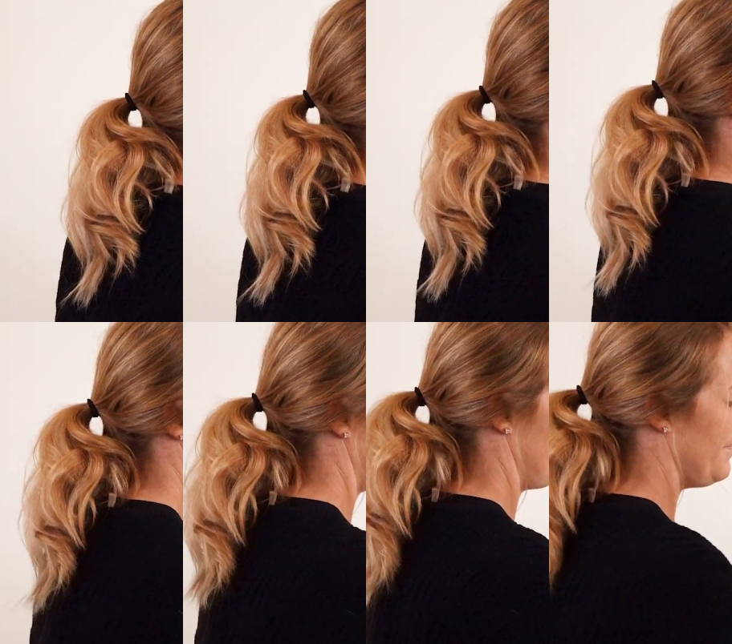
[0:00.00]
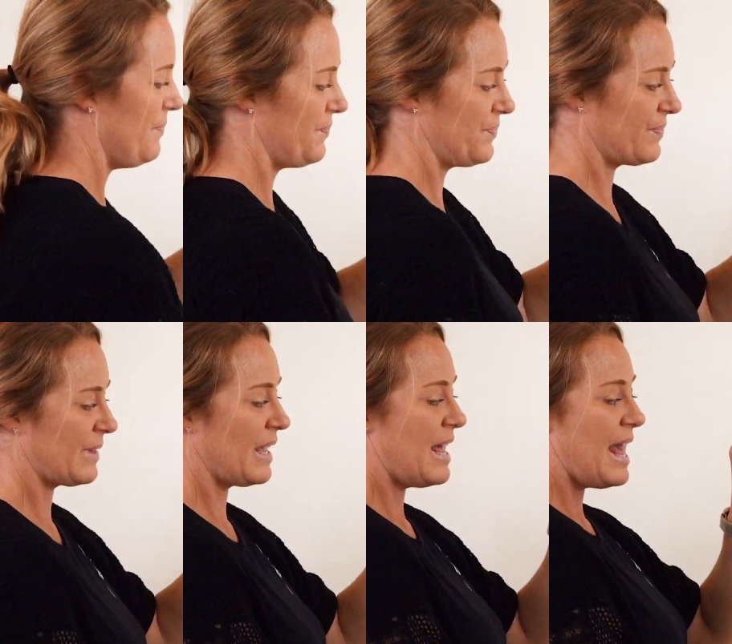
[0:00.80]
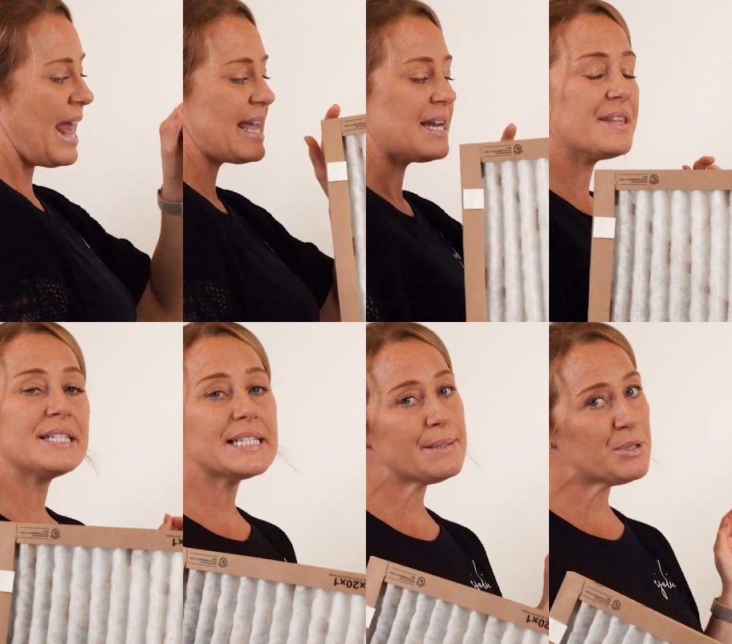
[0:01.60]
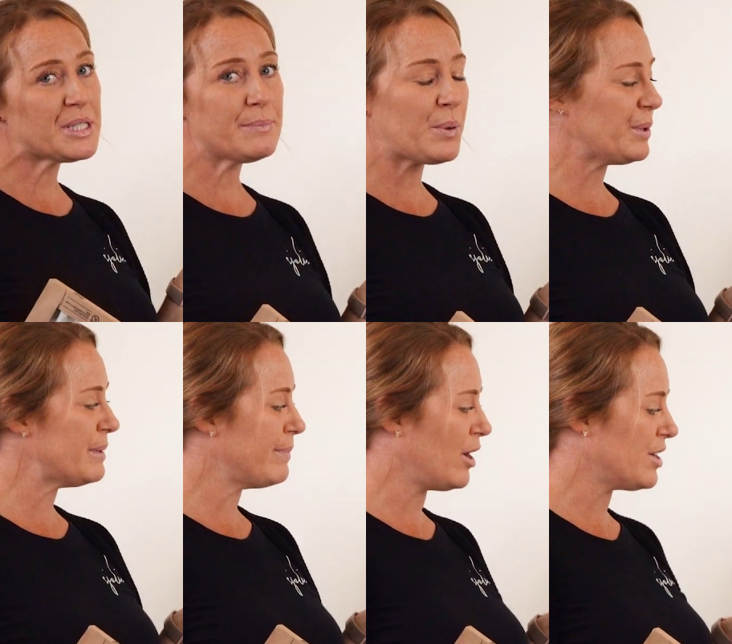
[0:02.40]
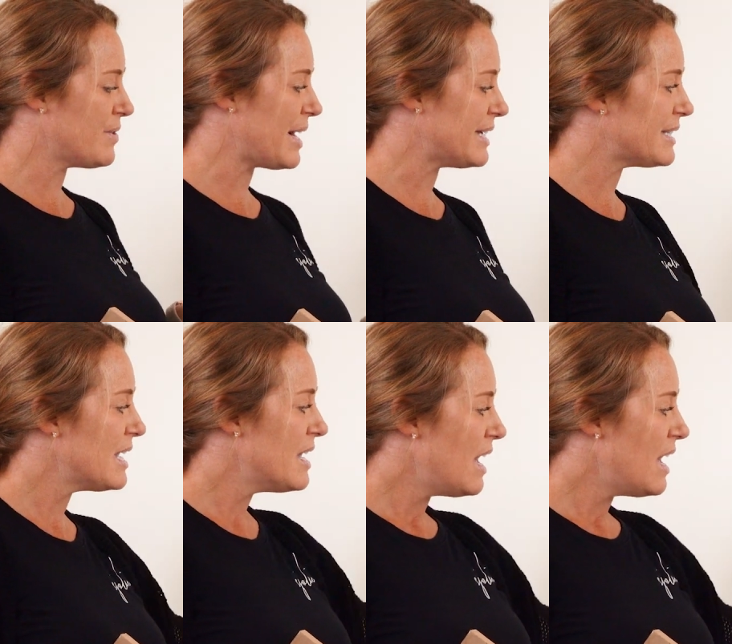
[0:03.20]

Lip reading: There we go. And this is the most important part, you guys.